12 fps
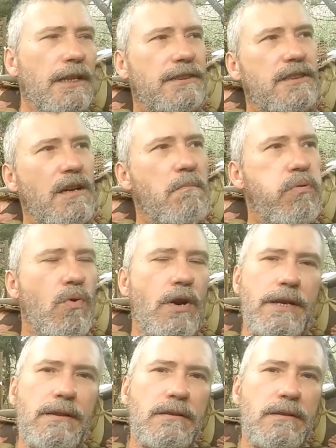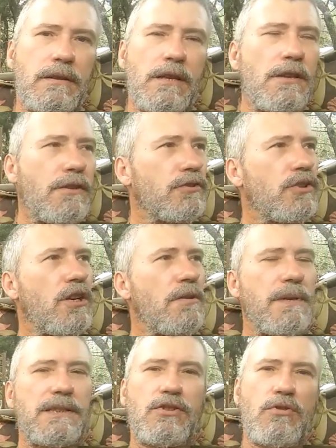At some point, there's
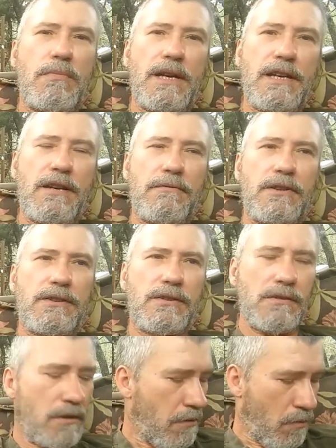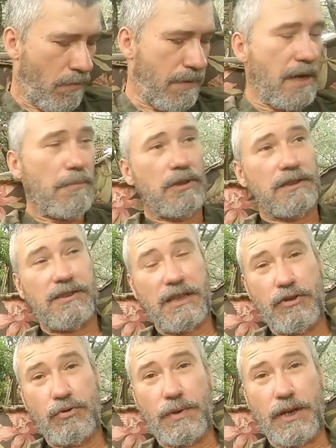going to be so many of us. We'll be able to
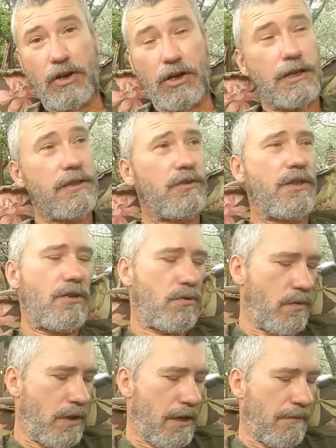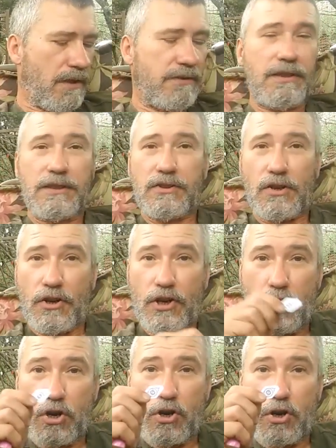see who we are, because, you know, we'll have these things on our
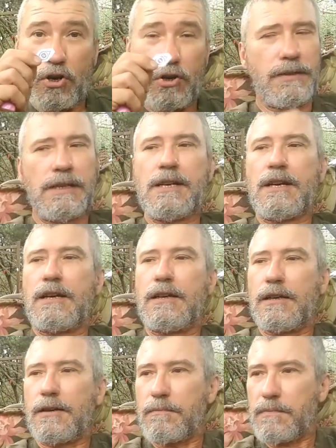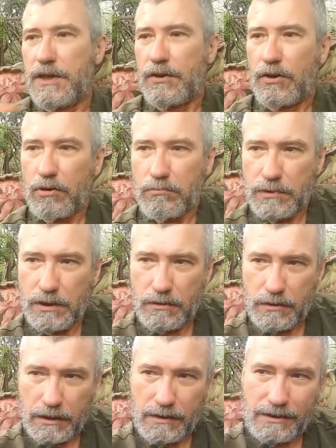car. Um, you know,
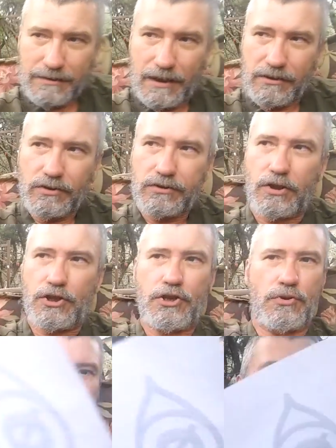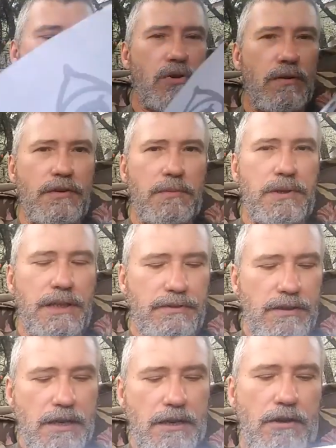th these things will start showing up all over the
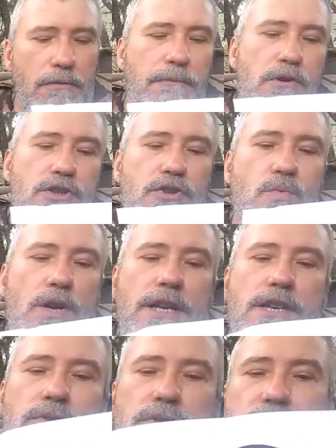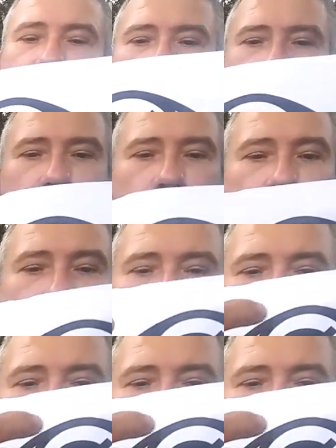place. You know, if you just want to use the little,